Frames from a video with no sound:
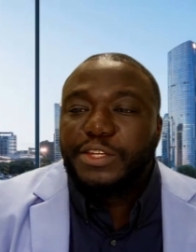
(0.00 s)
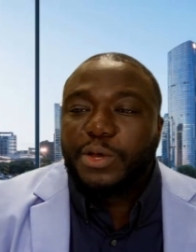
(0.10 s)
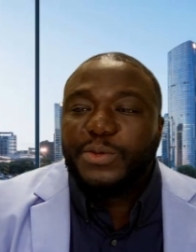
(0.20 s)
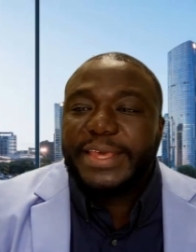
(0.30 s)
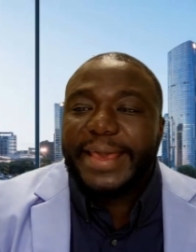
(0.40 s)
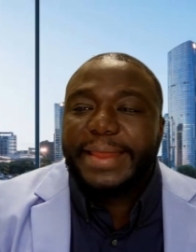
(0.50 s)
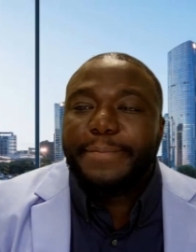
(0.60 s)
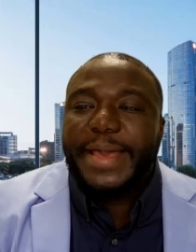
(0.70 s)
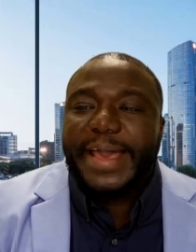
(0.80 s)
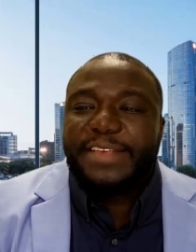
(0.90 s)
don't
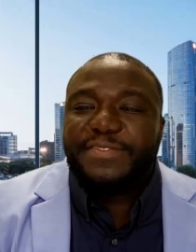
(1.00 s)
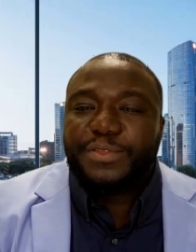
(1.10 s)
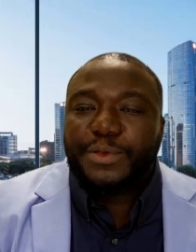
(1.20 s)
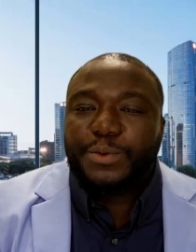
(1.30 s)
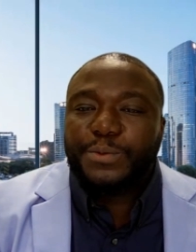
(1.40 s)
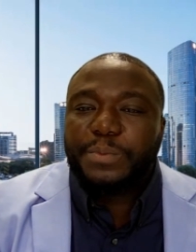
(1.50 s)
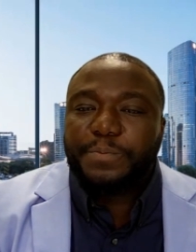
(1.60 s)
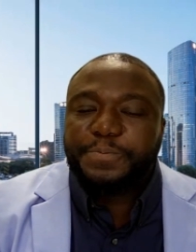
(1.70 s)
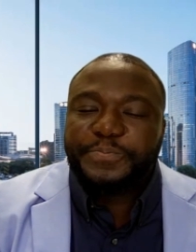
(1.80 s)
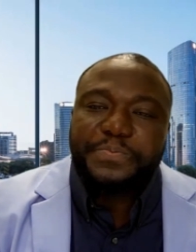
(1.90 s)
get passed due
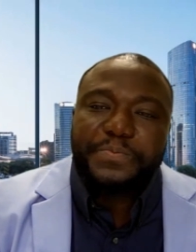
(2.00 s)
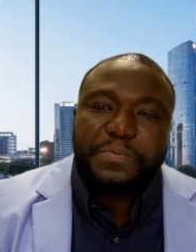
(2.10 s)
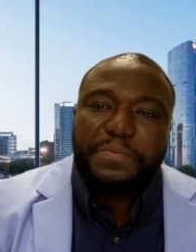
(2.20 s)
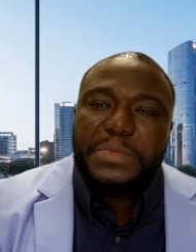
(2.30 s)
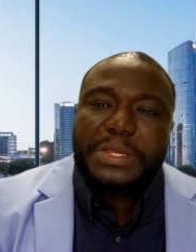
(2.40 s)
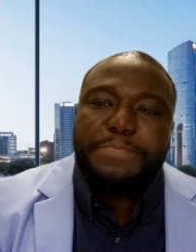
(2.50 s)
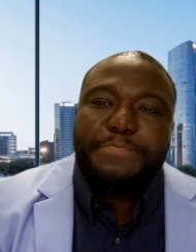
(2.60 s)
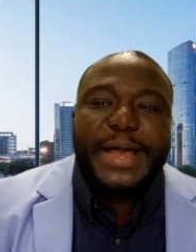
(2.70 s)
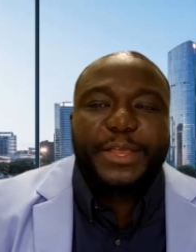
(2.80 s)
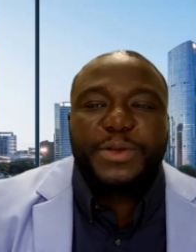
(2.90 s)

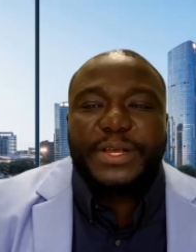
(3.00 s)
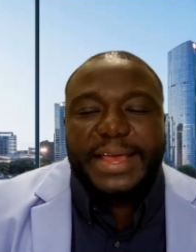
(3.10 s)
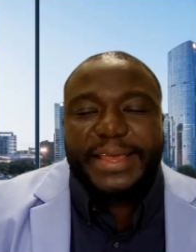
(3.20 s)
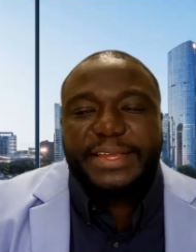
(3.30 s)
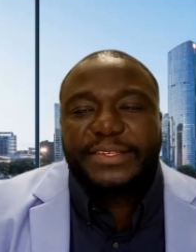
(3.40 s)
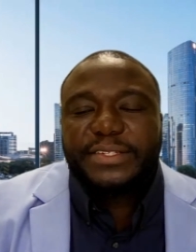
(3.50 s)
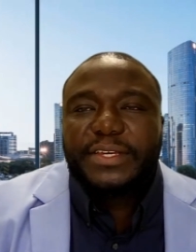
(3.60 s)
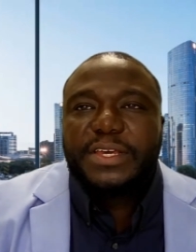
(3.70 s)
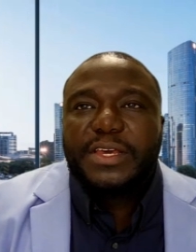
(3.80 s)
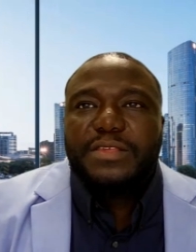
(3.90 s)
by your client?
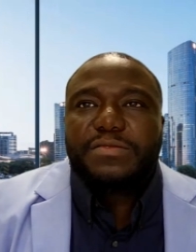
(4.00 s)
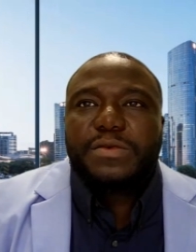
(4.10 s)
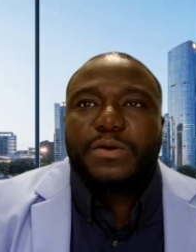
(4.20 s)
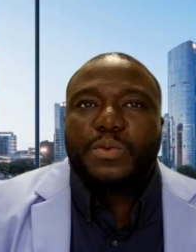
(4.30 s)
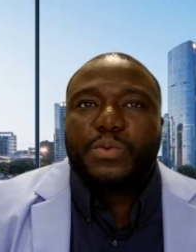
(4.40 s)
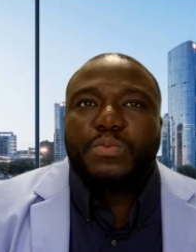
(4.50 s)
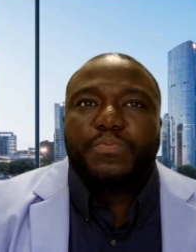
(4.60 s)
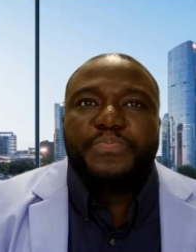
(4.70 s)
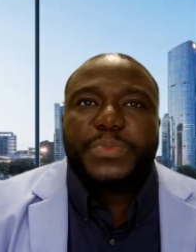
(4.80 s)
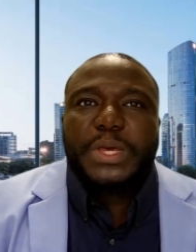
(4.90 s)
So
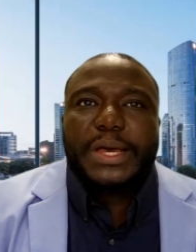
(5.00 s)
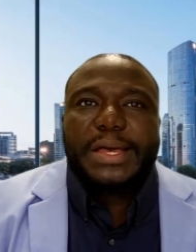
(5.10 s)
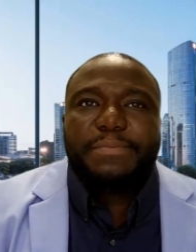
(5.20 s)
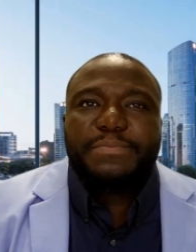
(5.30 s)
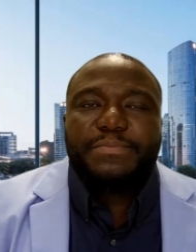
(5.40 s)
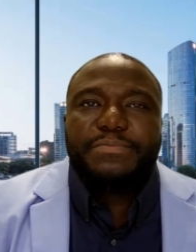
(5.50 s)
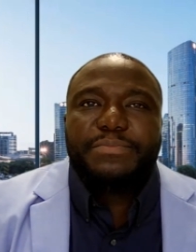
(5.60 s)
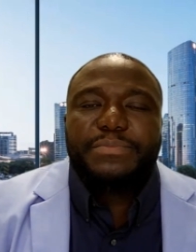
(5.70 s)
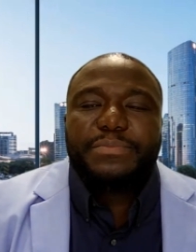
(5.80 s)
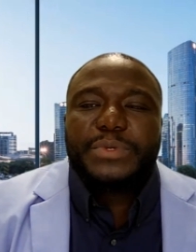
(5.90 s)
um,
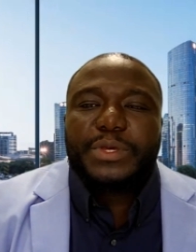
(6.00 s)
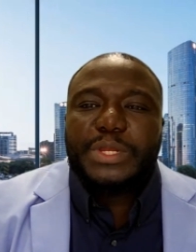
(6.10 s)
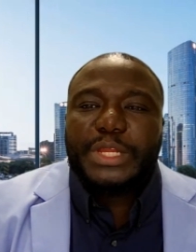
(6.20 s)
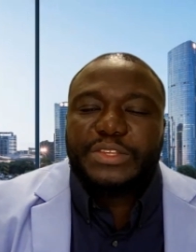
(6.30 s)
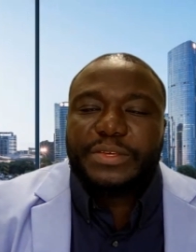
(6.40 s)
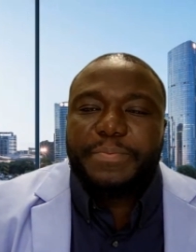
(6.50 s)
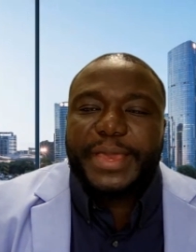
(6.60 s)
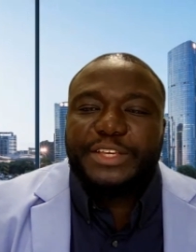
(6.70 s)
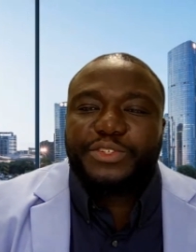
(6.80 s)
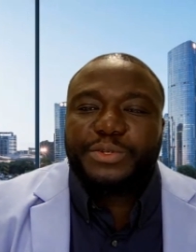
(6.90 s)
you need to
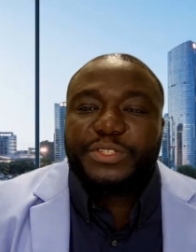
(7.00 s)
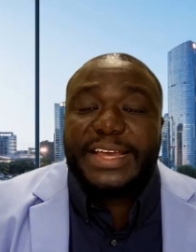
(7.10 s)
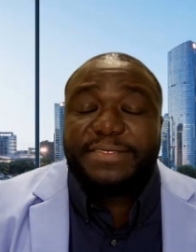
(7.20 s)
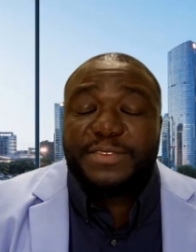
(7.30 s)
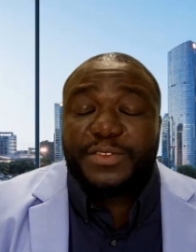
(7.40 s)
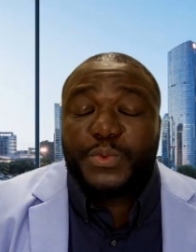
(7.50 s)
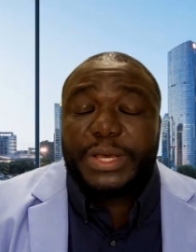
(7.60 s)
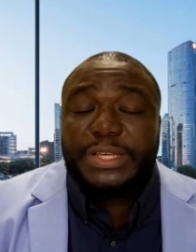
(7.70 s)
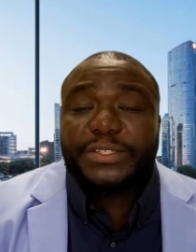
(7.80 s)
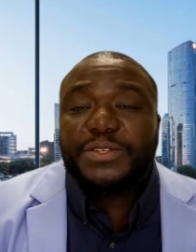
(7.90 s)
make sure to answer this
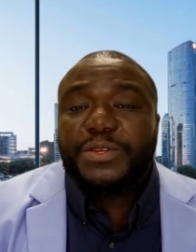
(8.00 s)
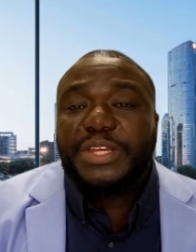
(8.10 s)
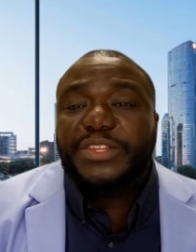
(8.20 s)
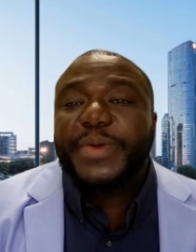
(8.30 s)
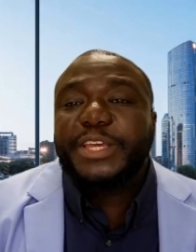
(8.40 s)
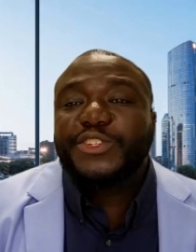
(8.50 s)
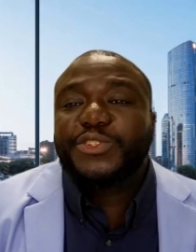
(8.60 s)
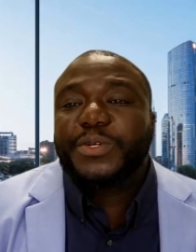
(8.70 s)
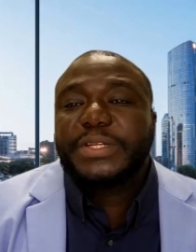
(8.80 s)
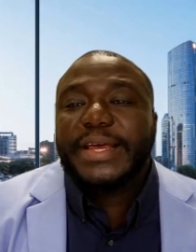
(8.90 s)
question. You need to make
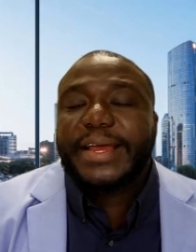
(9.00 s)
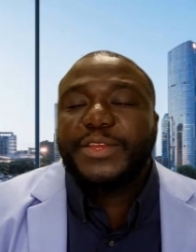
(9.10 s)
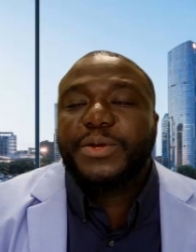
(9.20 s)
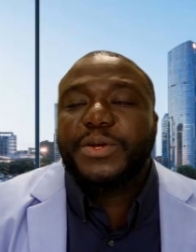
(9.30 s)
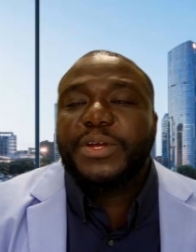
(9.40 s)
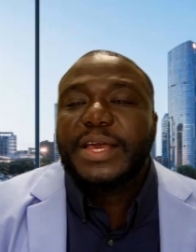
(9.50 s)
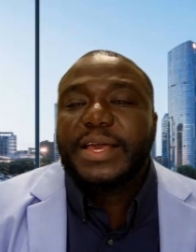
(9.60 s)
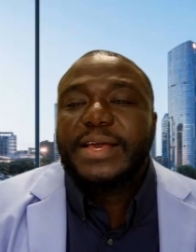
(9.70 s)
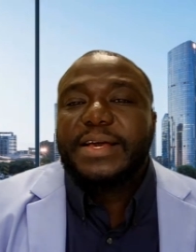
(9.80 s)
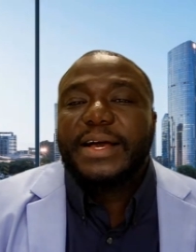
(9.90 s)
sure that you're
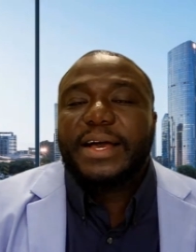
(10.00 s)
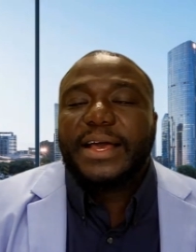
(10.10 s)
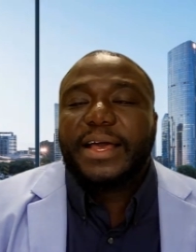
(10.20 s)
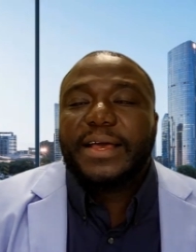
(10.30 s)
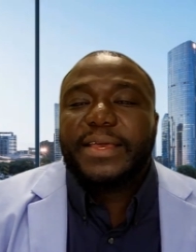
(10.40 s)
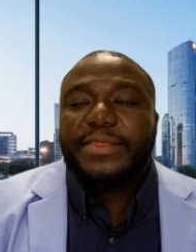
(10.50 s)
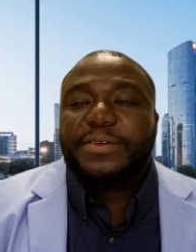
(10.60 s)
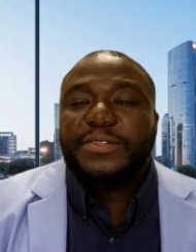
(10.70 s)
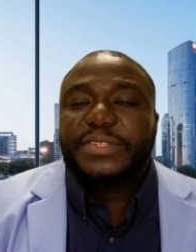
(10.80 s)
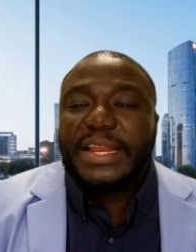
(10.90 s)
uh,
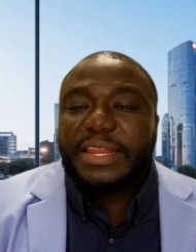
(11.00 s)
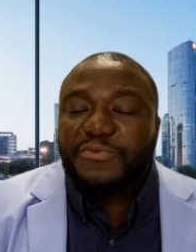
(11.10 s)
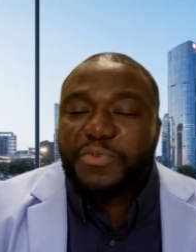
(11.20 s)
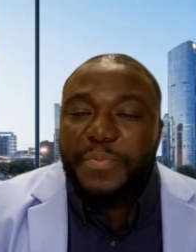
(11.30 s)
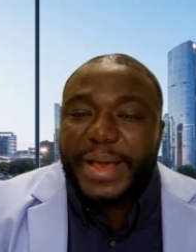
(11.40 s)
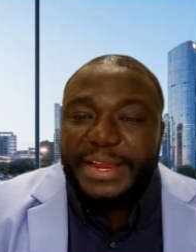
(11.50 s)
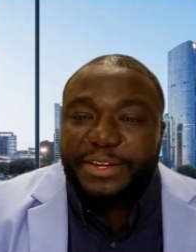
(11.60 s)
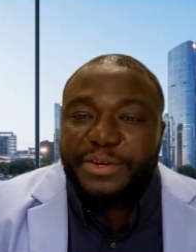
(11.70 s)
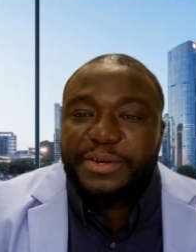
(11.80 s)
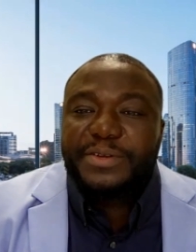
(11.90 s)
either sending
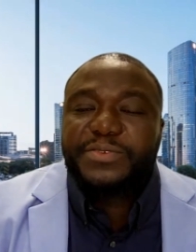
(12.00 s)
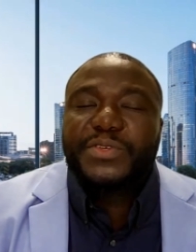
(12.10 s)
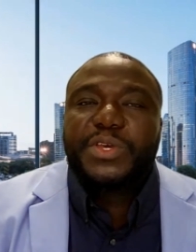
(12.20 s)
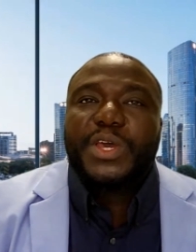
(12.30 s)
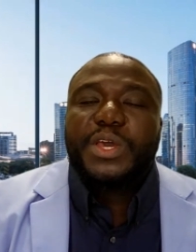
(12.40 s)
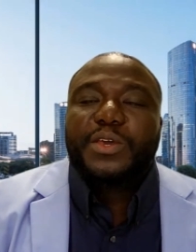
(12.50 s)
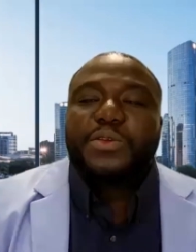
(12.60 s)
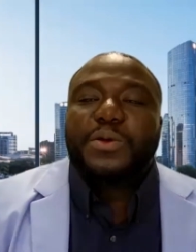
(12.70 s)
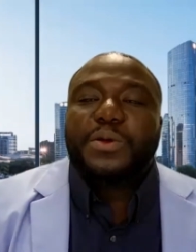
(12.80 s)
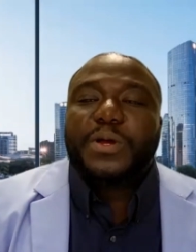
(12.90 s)
reminders,
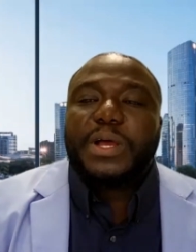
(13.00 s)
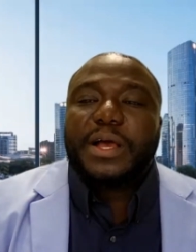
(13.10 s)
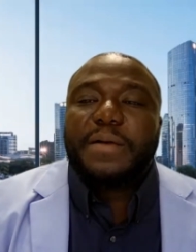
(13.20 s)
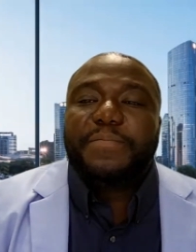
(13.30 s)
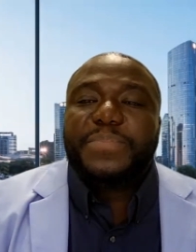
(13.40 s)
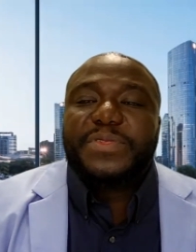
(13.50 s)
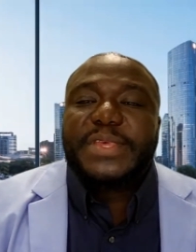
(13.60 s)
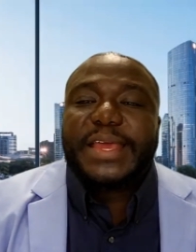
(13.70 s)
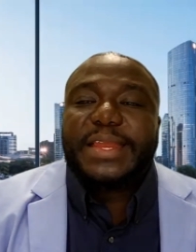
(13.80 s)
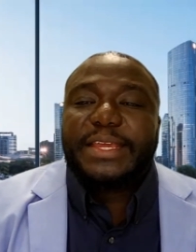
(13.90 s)
you're um,
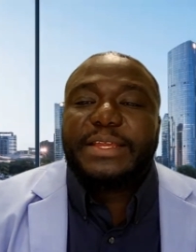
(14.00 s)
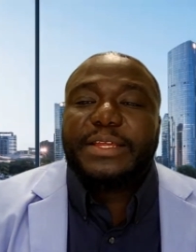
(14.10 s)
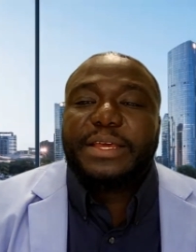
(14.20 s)
sending